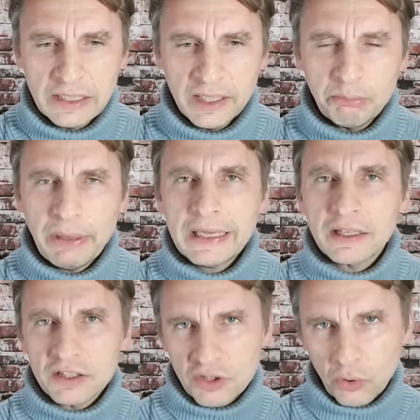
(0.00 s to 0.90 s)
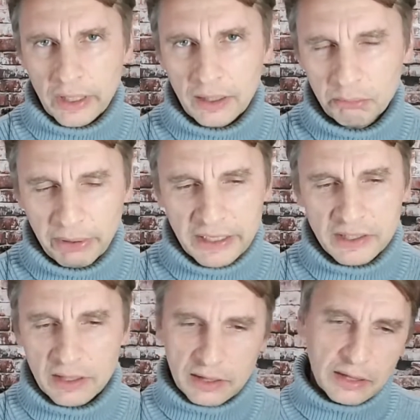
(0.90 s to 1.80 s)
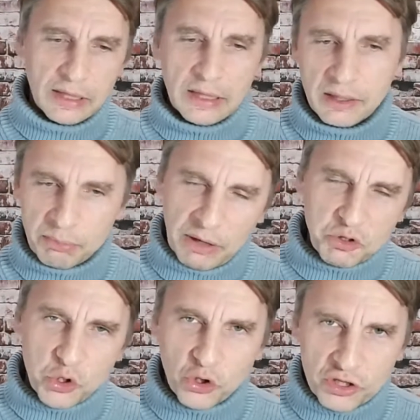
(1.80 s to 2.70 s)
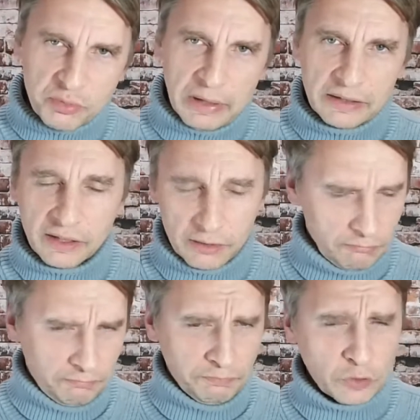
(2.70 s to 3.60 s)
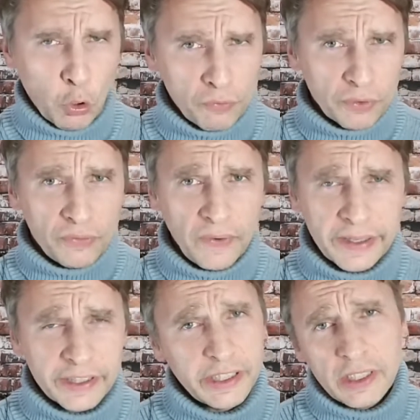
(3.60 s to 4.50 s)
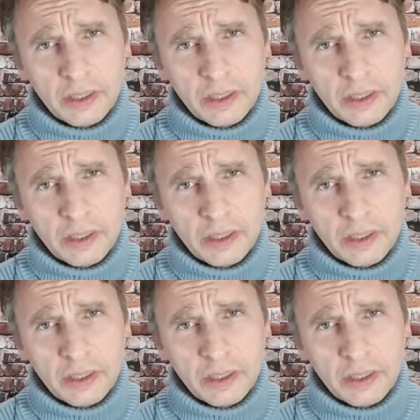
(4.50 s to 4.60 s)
baking soda, basically. Brown sugar is melted over a fire,